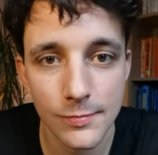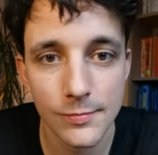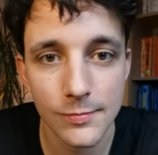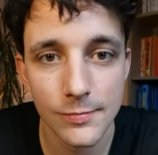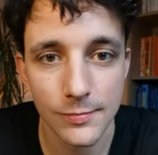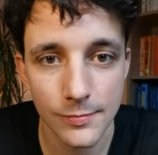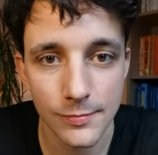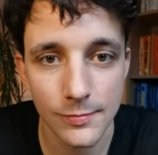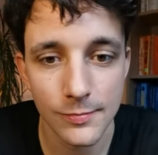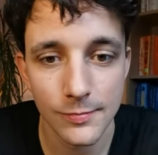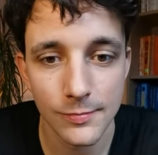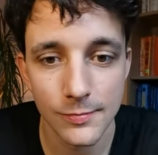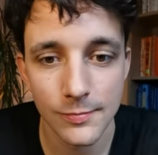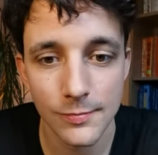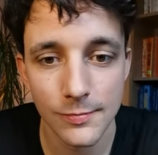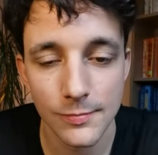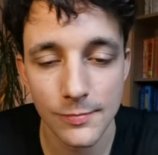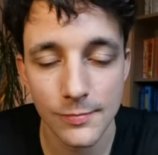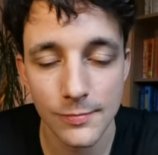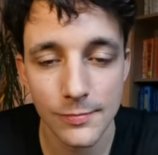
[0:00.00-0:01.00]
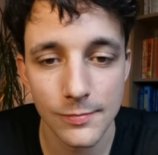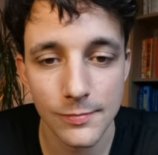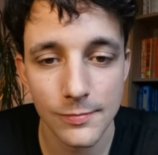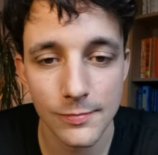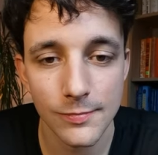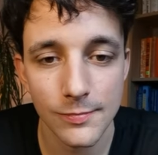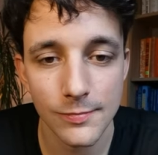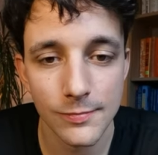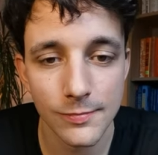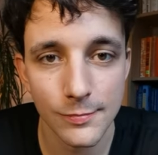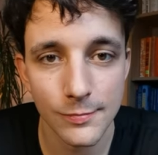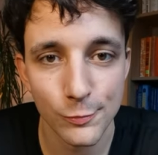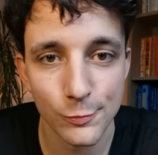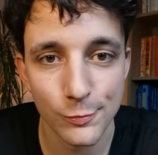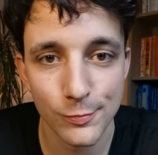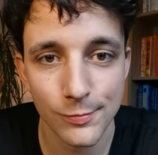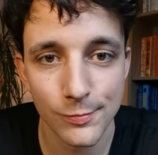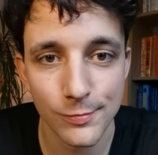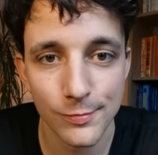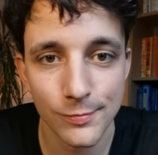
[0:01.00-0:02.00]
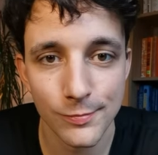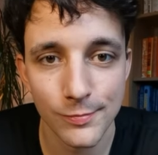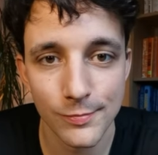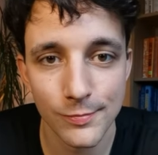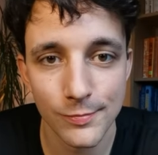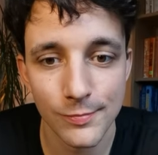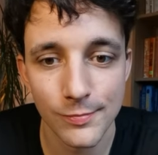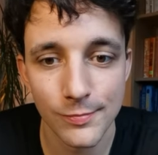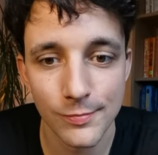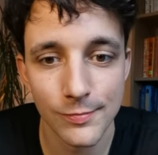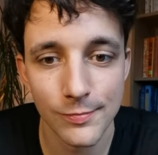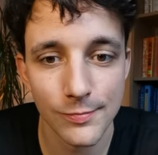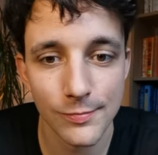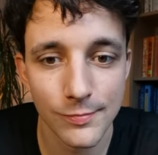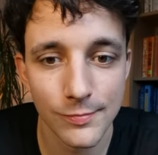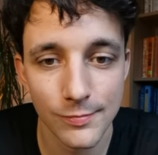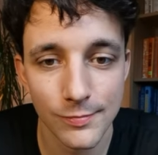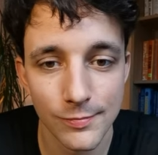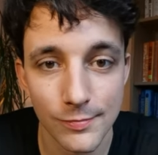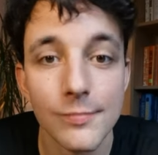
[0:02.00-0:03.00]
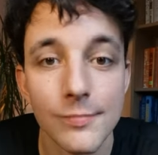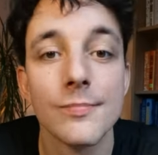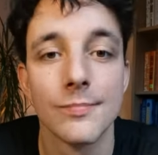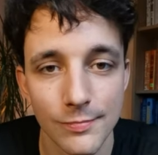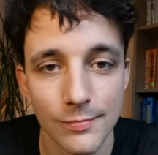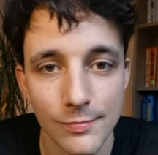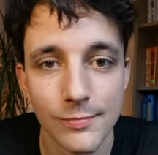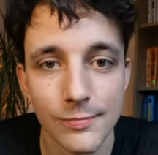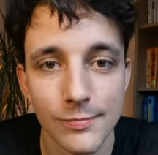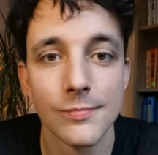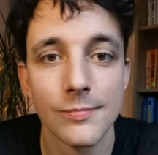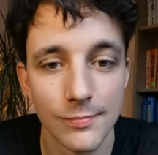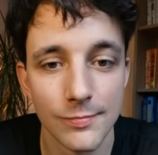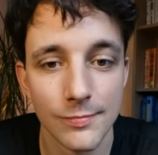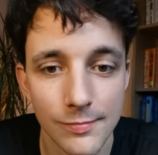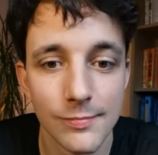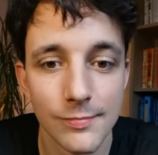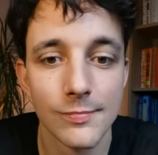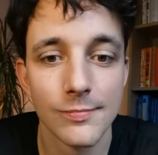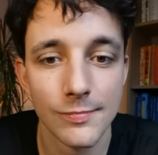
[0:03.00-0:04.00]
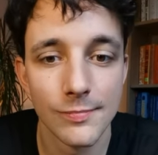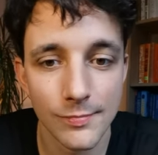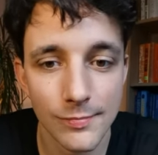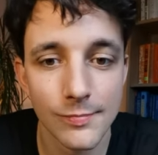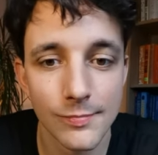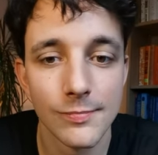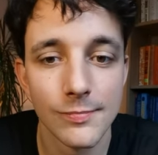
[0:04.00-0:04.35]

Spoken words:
so I'm required to carry out a course for educators.